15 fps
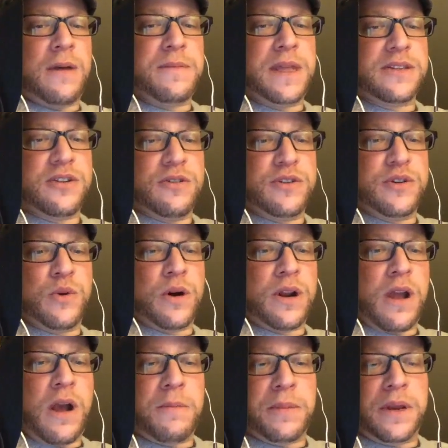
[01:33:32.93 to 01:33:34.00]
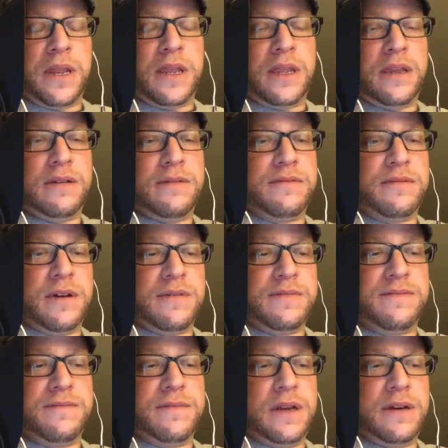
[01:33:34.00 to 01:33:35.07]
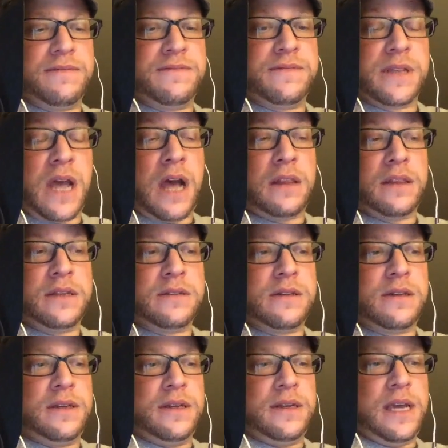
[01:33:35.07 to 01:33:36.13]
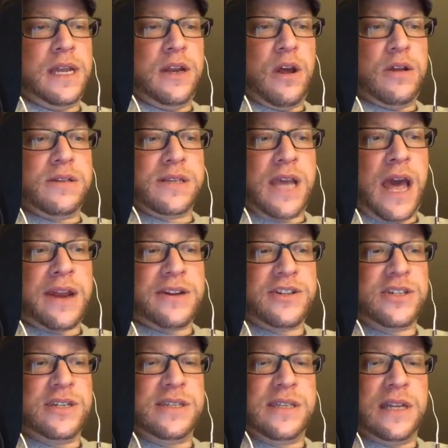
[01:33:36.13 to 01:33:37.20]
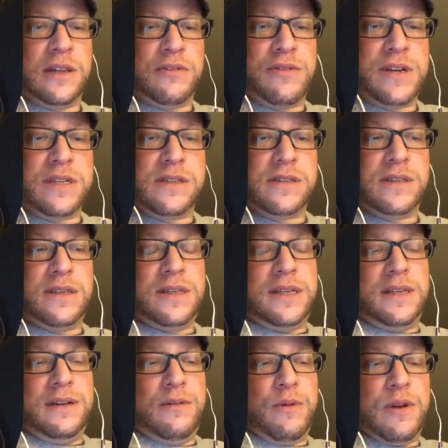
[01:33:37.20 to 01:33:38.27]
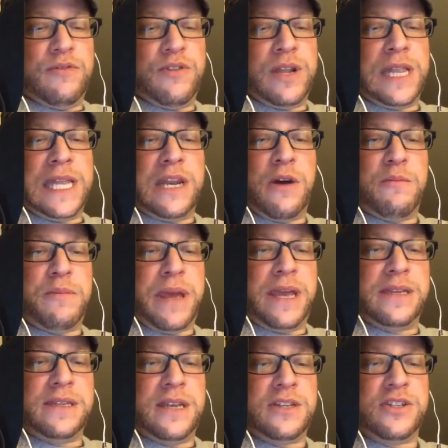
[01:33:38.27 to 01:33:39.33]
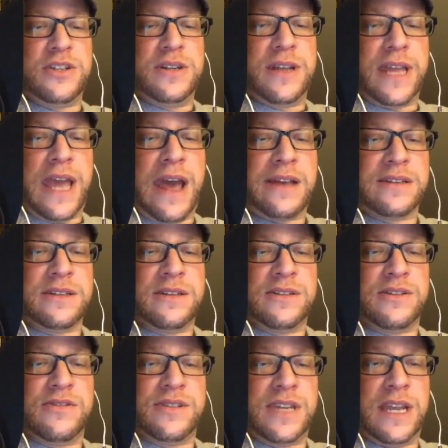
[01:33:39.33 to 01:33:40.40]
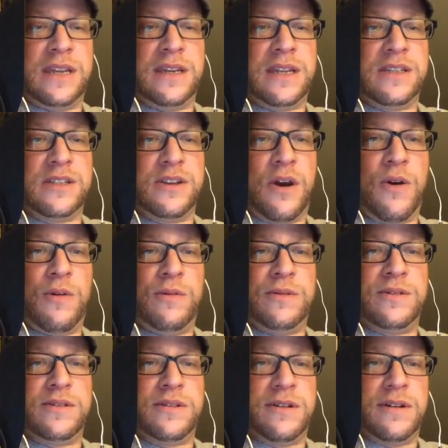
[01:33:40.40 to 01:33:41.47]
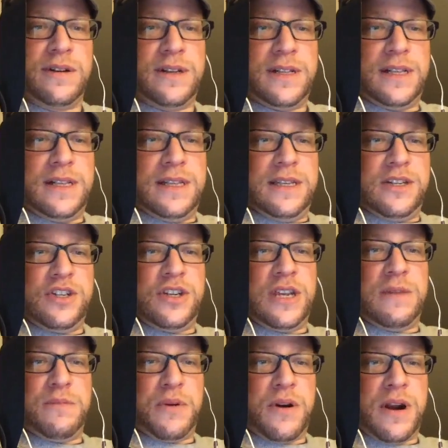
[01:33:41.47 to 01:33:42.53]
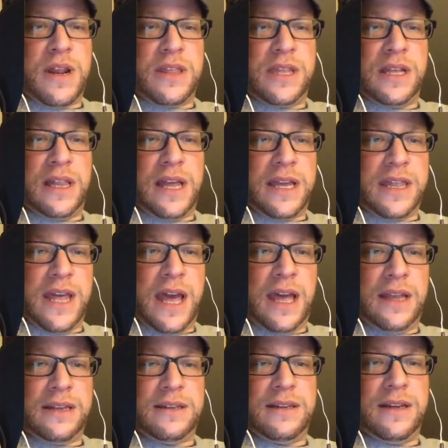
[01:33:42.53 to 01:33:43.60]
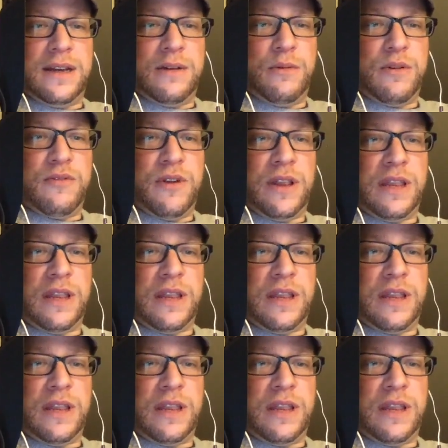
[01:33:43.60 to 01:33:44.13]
That's our tour company of Scotland and Scottish distilleries. We really don't pay attention to castles or standing stones or sheep or anything like that. We really